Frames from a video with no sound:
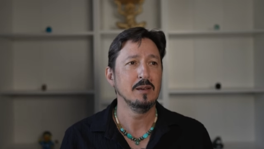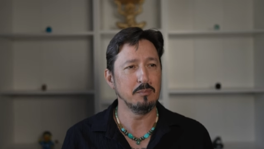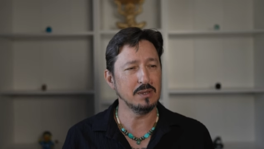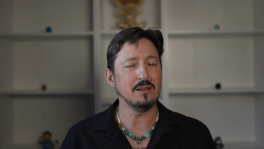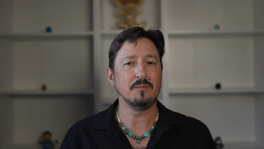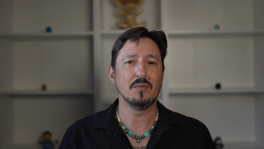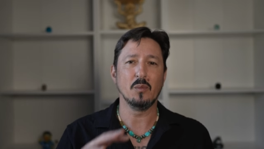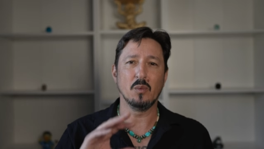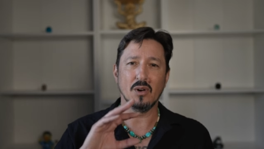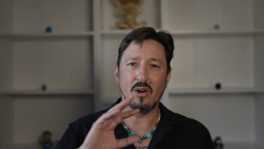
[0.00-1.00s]
But
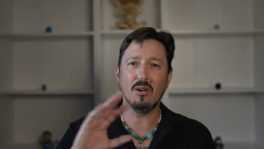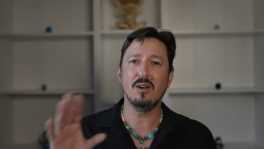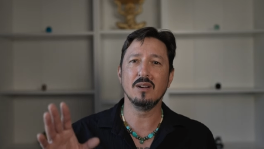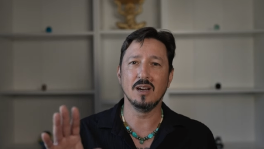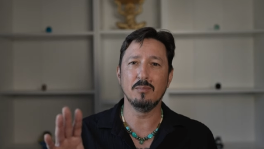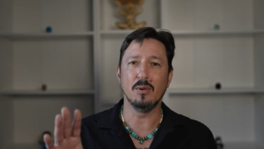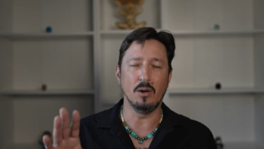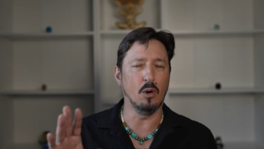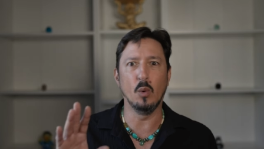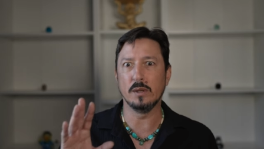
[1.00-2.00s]
we're all hung up
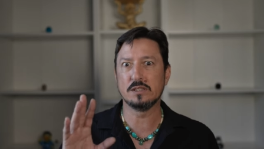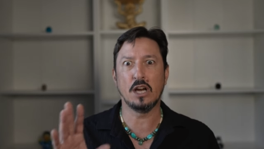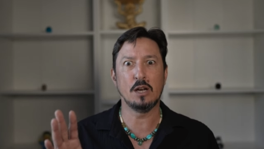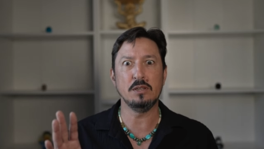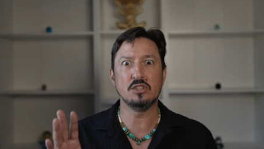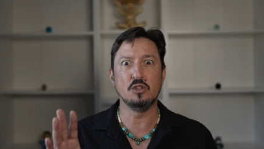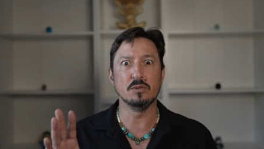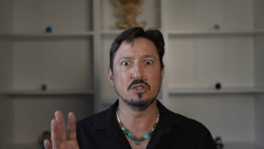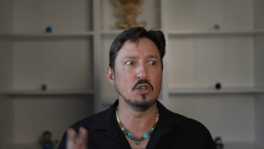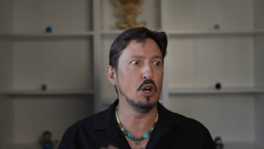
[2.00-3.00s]
on oh it's got to be
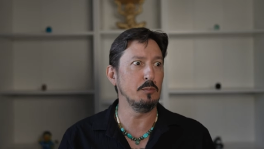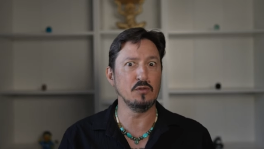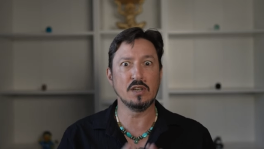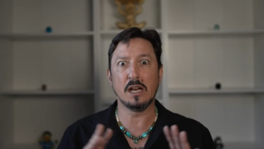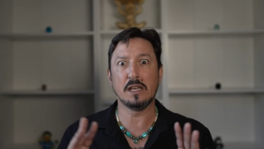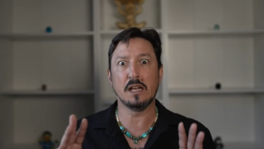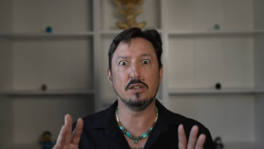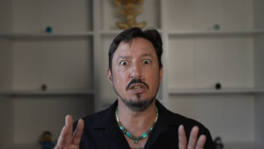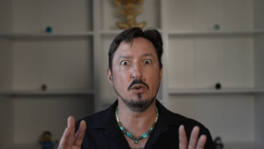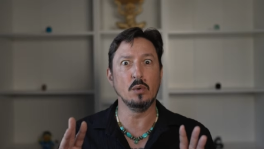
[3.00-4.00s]
super sharp you've got to get a
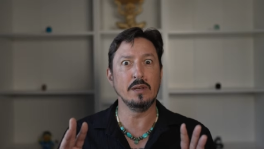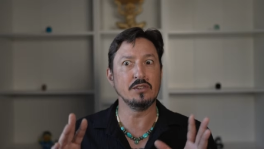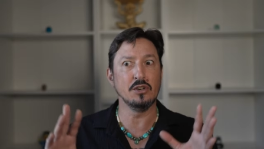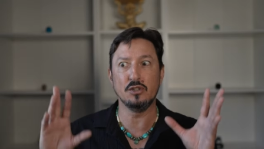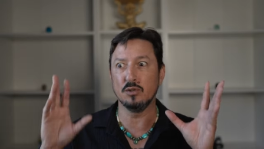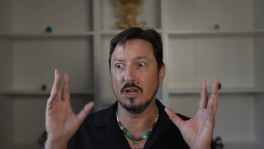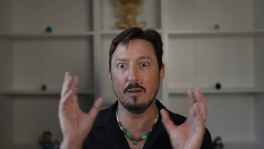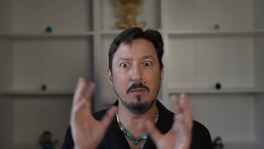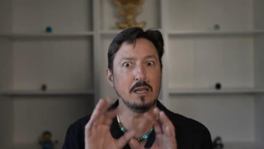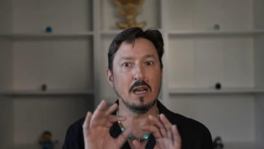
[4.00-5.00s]
denoiser and you got to
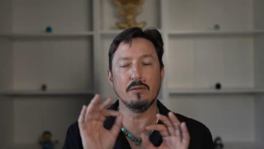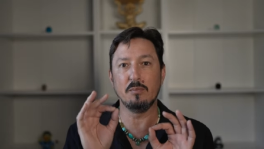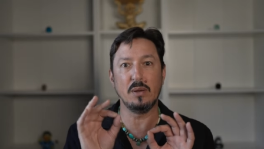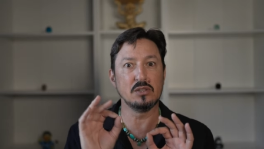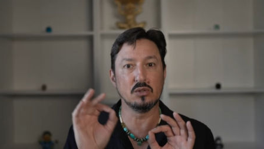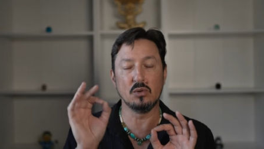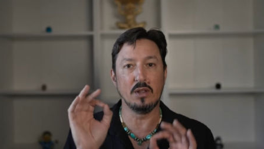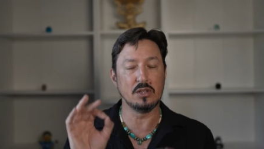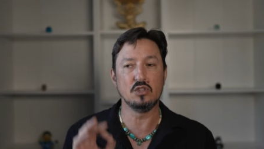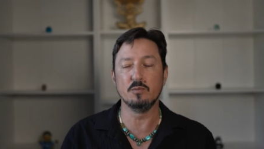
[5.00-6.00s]
make every pixel
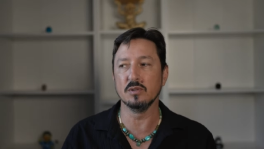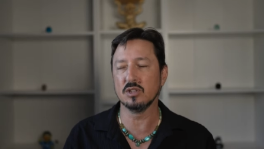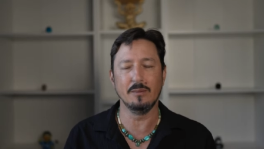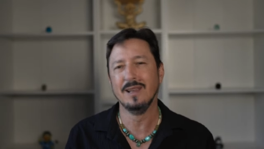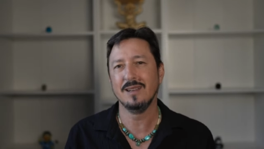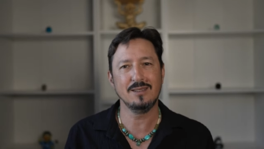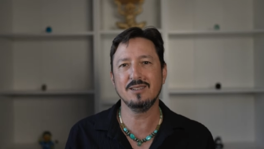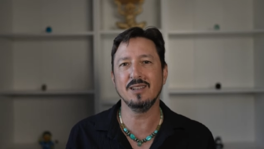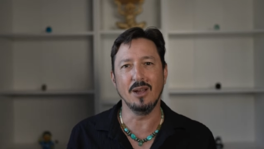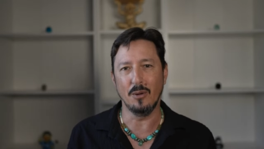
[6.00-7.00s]
like super sharp no
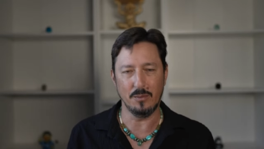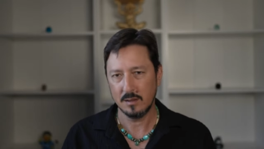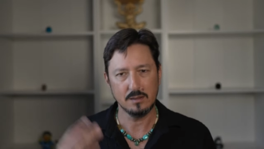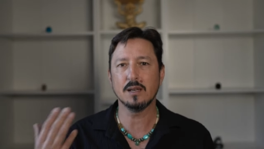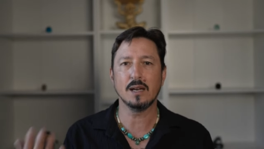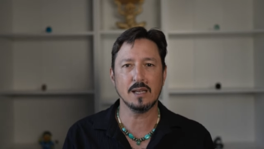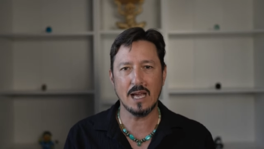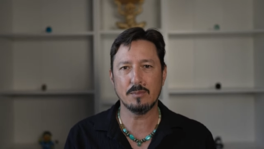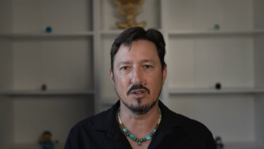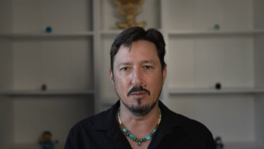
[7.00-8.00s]
you don't you got to
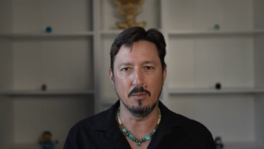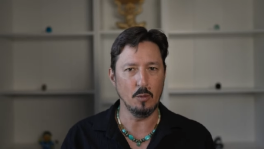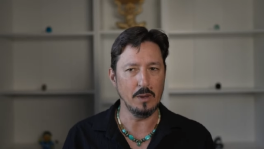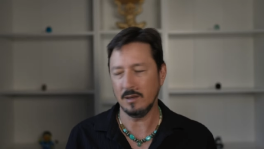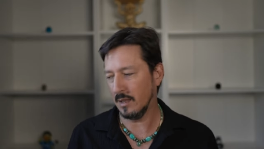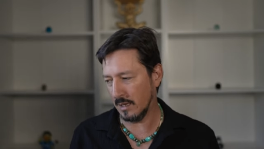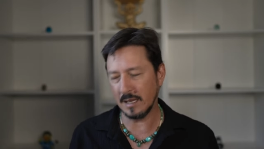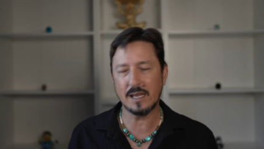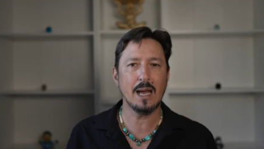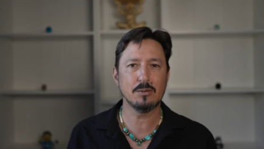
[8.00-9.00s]
capture the moment and i
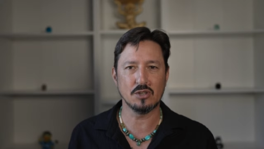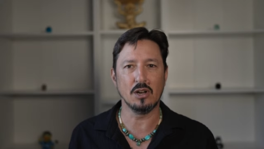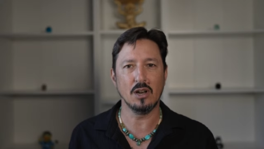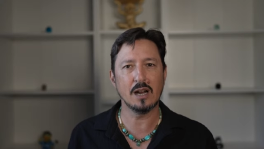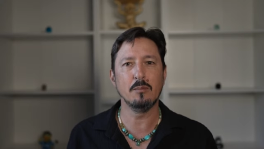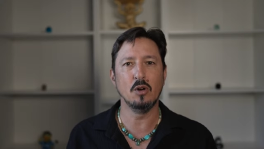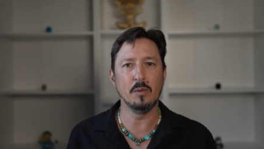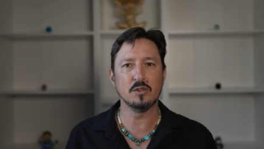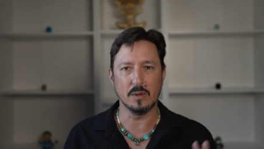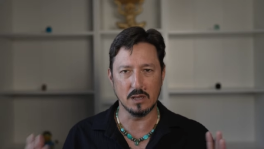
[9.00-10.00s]
captured a lot of
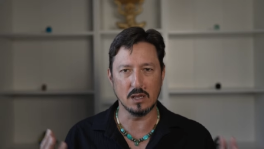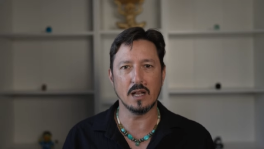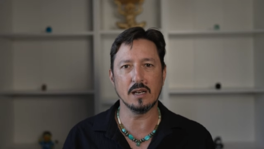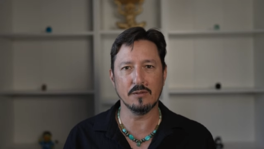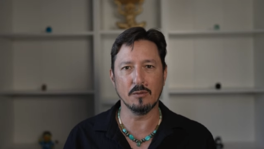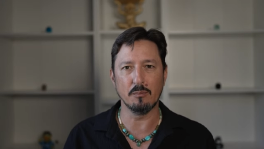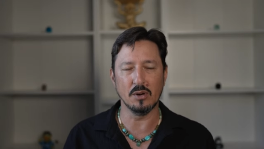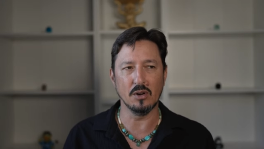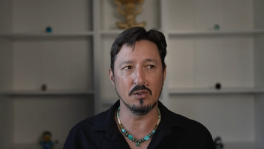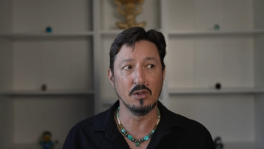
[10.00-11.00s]
moments with a lot of different
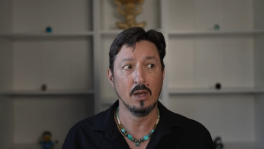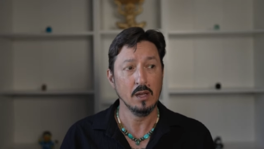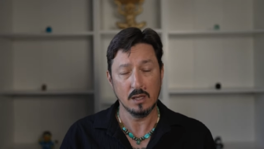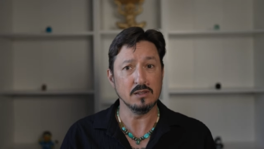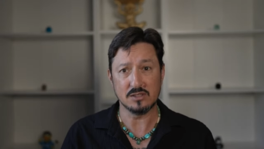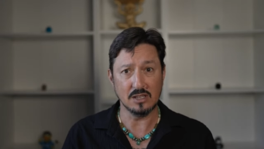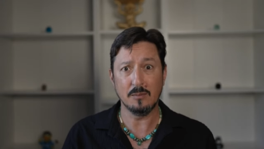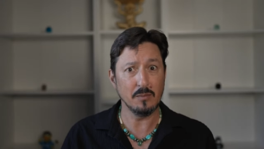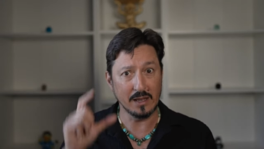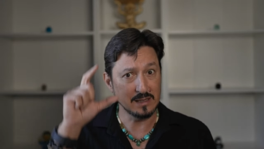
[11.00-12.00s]
birds and
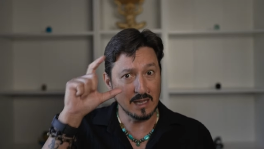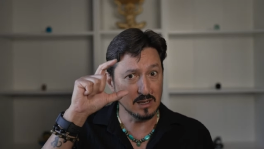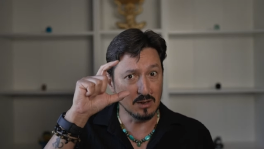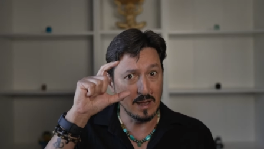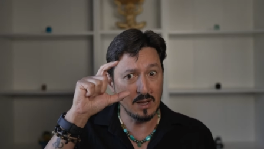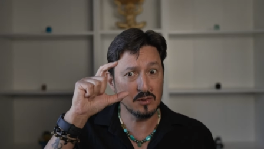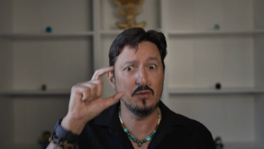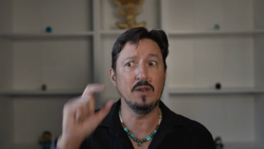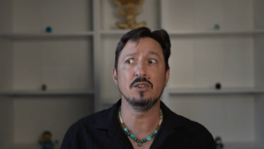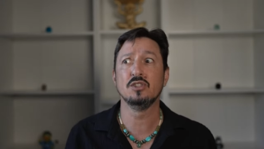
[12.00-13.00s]
some like that little house
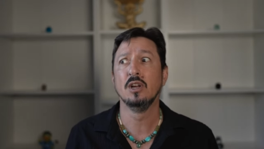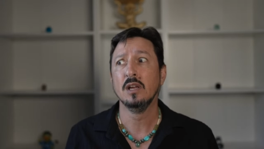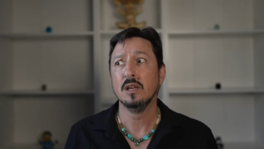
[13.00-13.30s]
finch